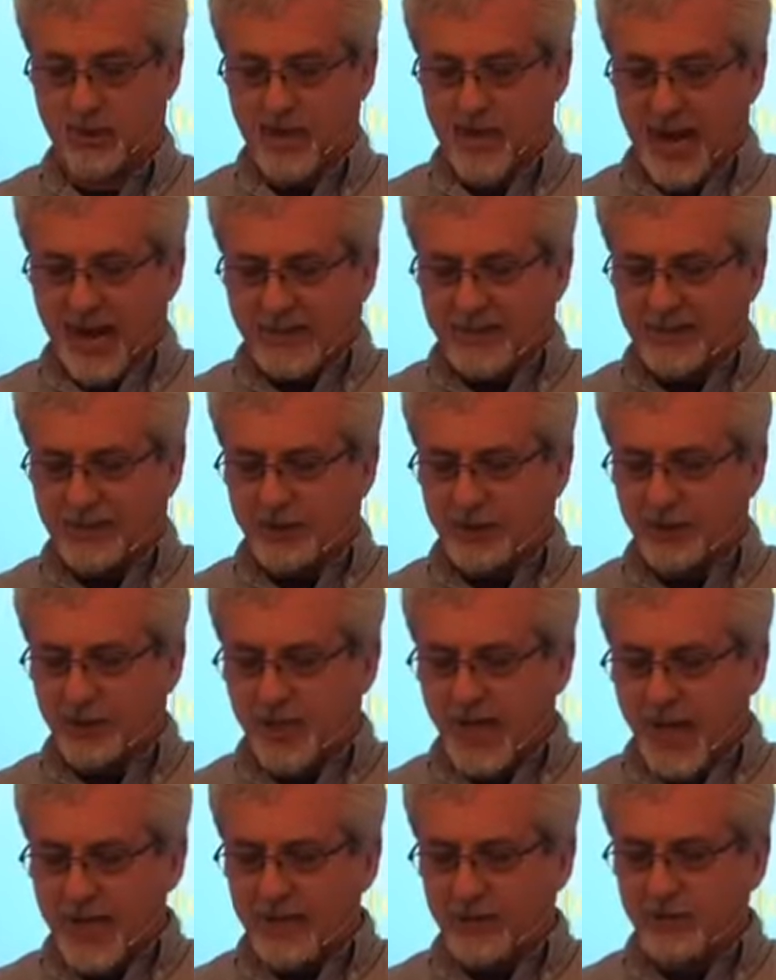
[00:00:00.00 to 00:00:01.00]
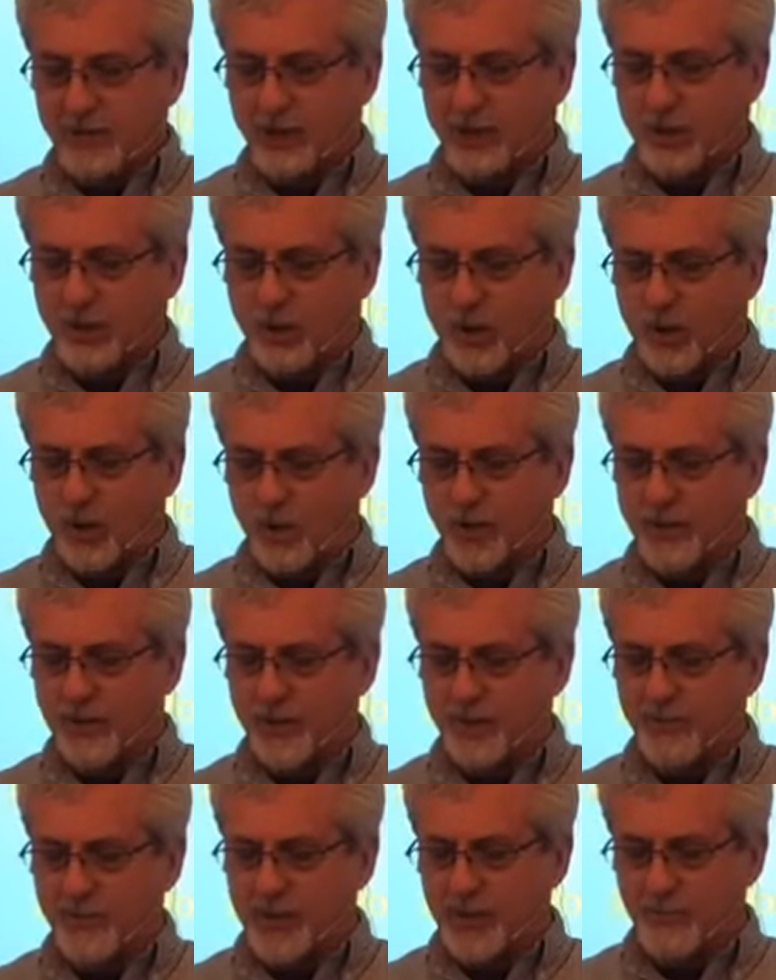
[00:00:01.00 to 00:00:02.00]
And exchanged the glory
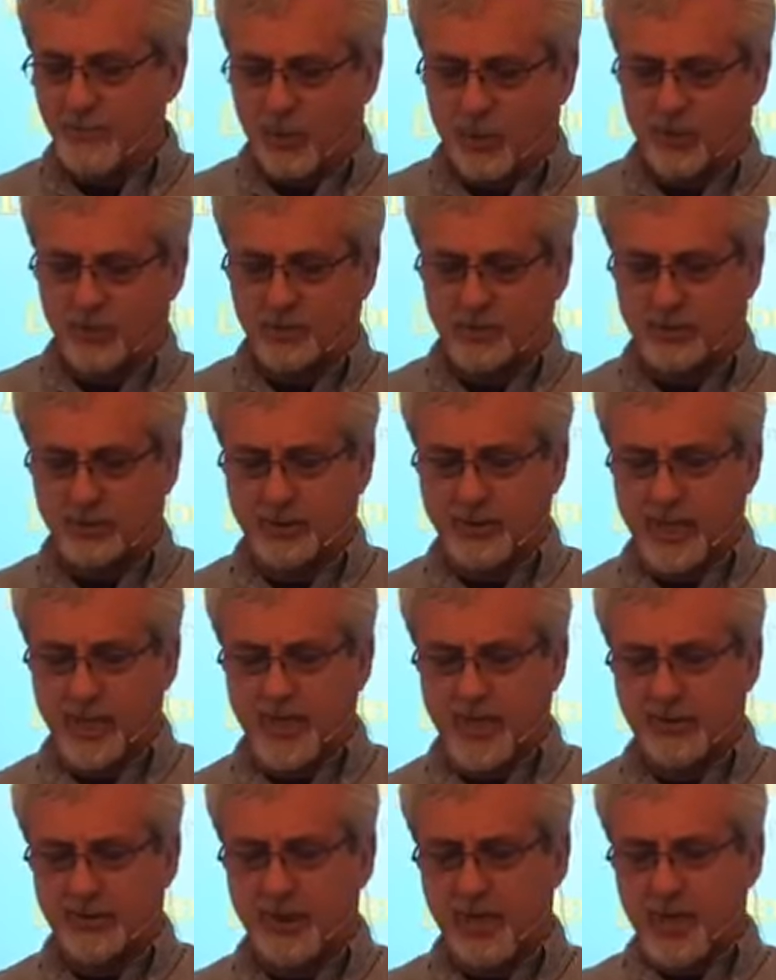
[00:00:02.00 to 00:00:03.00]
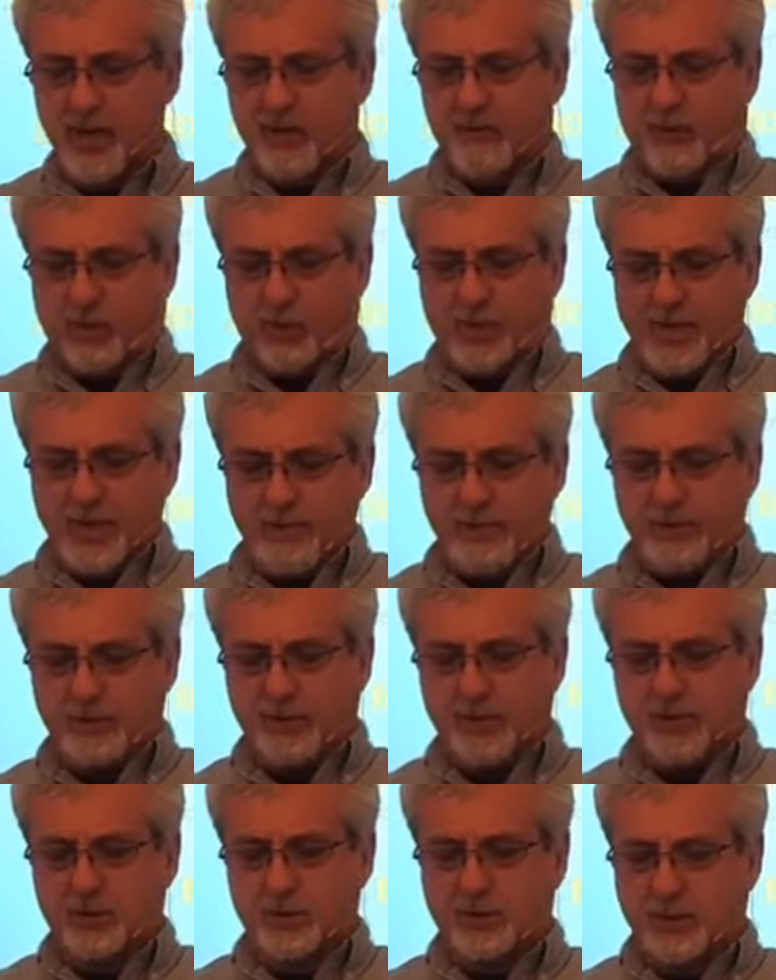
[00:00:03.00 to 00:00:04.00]
of the immortal God for
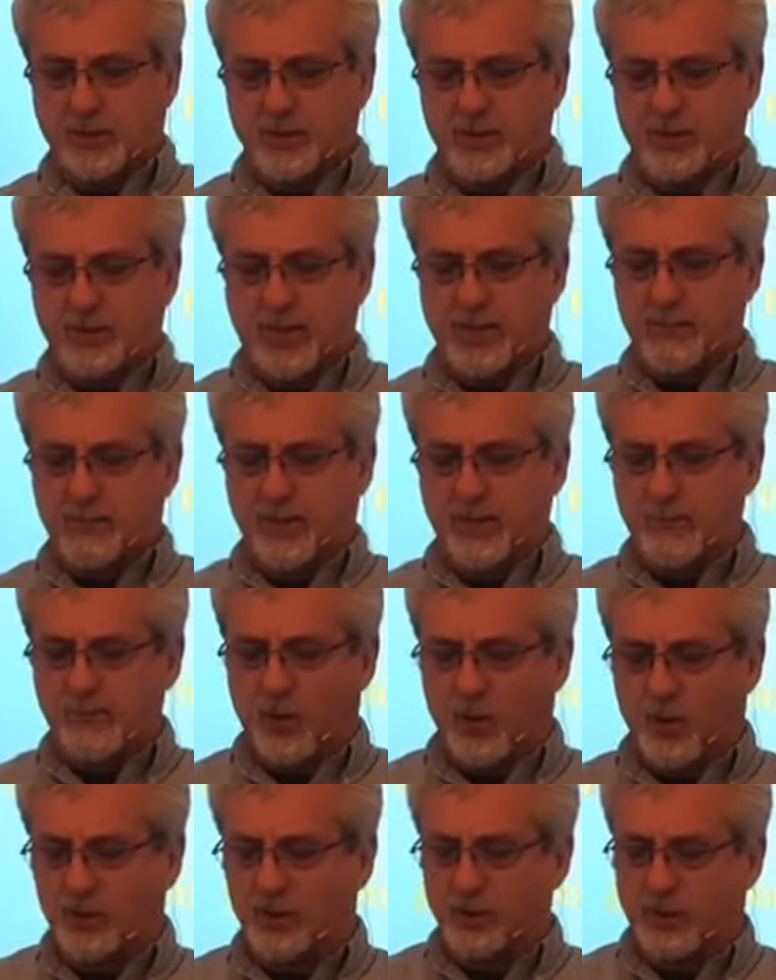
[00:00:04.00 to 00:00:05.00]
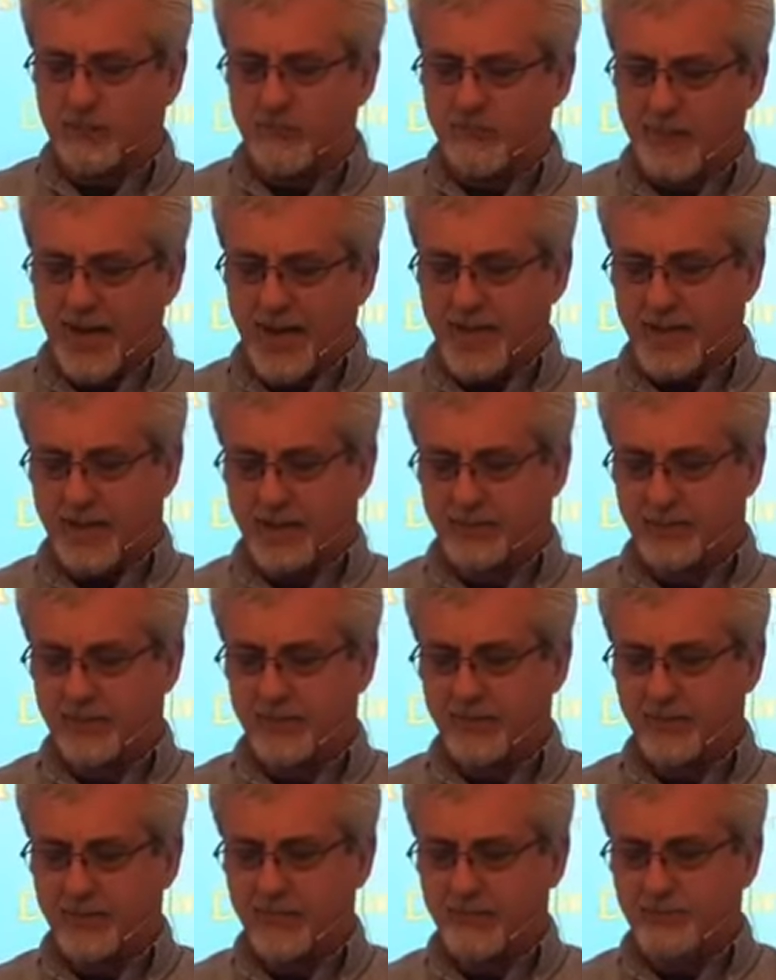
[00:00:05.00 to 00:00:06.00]
images resembling mortal man,
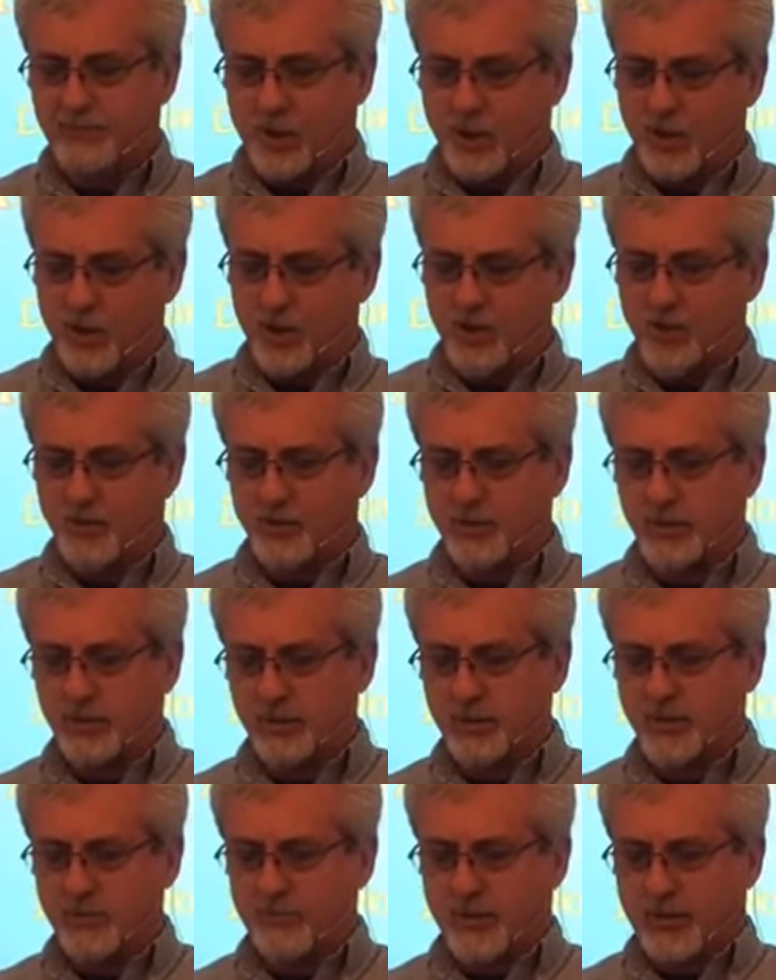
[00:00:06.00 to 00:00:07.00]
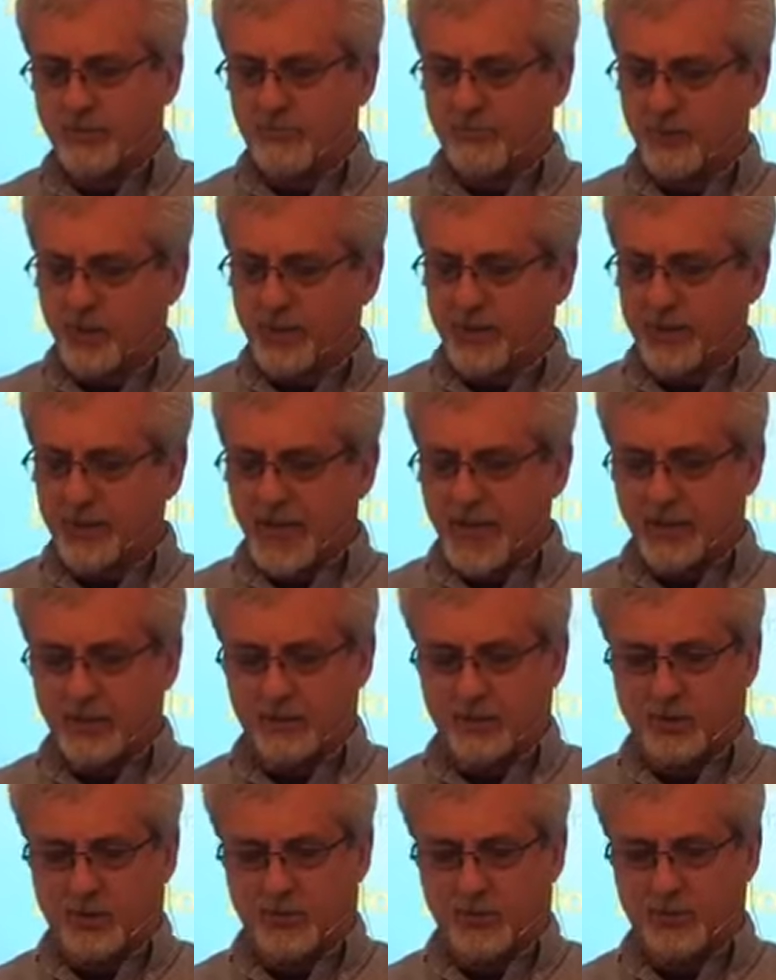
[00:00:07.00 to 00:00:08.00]
birds, and footed
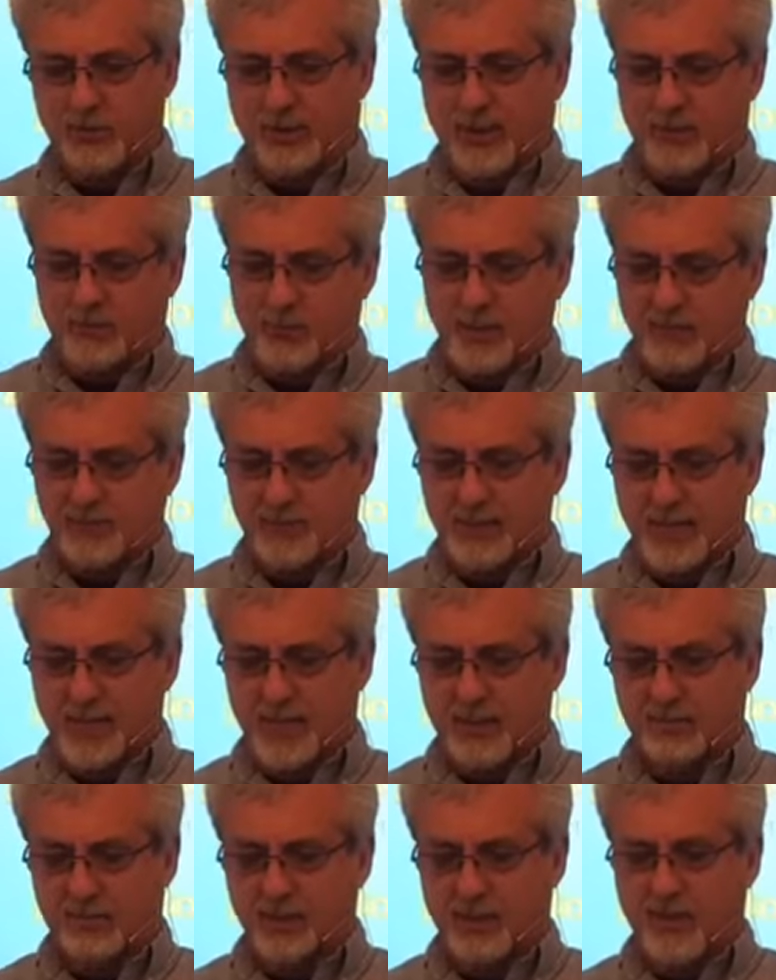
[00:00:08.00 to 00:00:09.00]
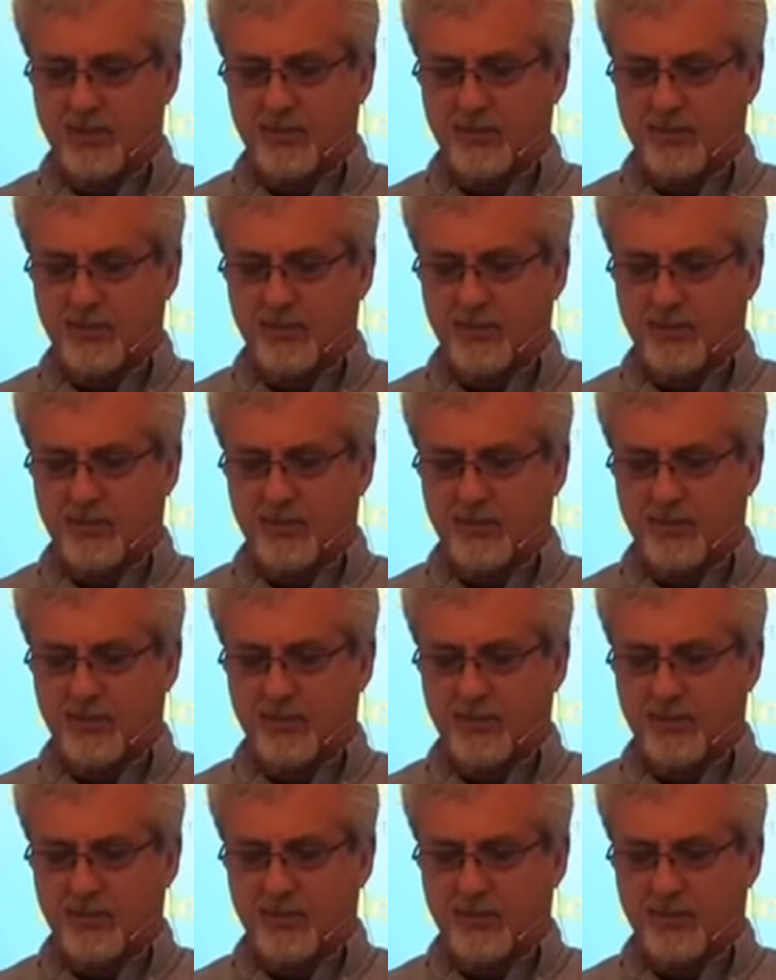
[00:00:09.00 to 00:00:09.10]
animals, and reptiles.